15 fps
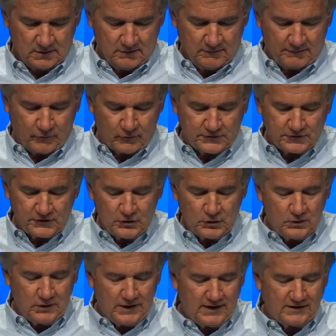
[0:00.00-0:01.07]
For to
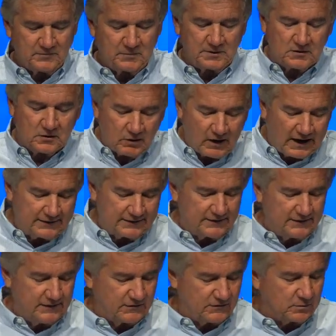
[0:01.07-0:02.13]
you it has been
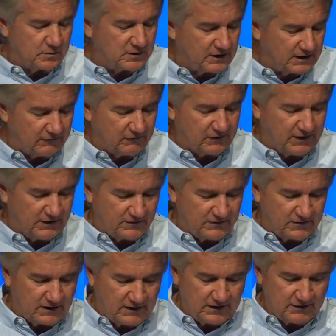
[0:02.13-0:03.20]
granted, it's been given as a
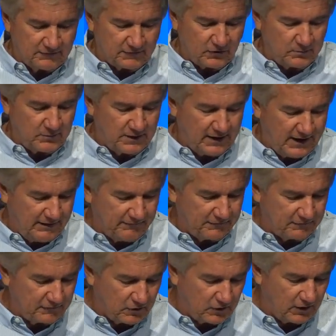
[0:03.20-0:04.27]
gift on behalf
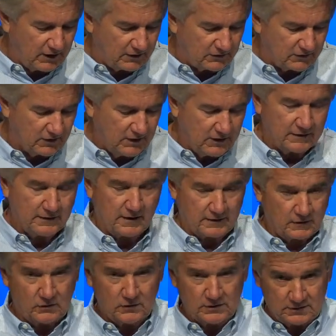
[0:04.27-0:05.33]
of Christ, not
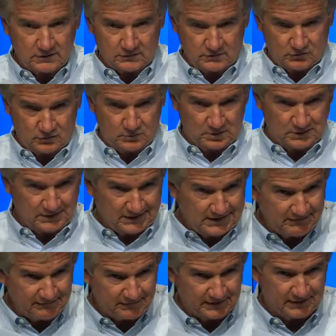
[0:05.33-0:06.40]
only to
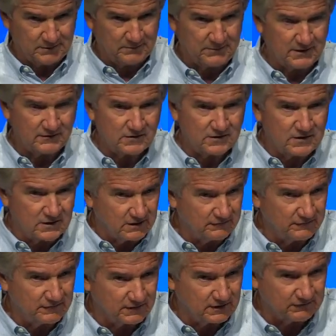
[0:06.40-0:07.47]
believe in him, that's a
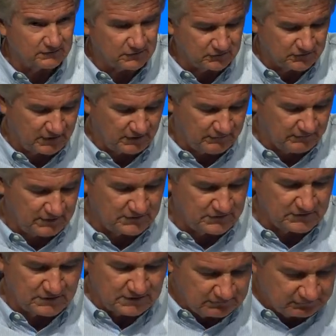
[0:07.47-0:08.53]
gift, the gift of salvation,
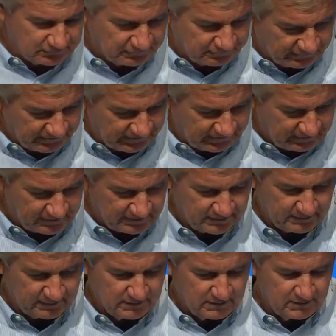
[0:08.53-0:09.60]
the gift of faith,
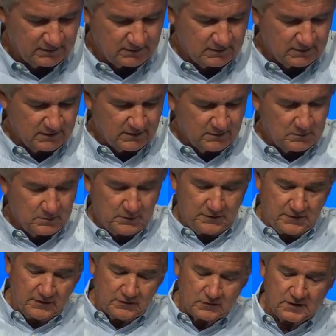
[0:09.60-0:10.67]
but
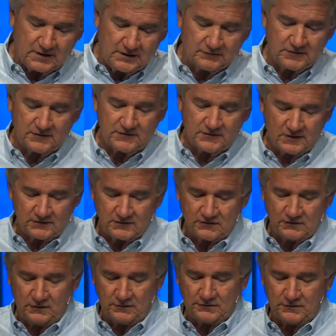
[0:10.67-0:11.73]
the other gift, he says, is
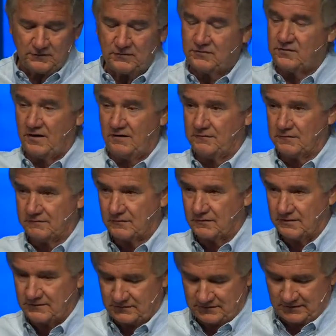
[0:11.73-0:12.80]
also to suffer for
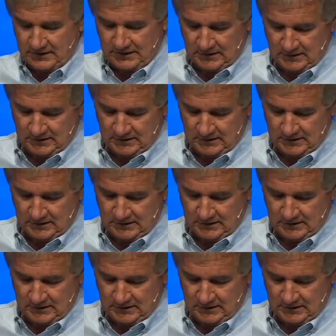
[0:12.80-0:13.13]
his sake,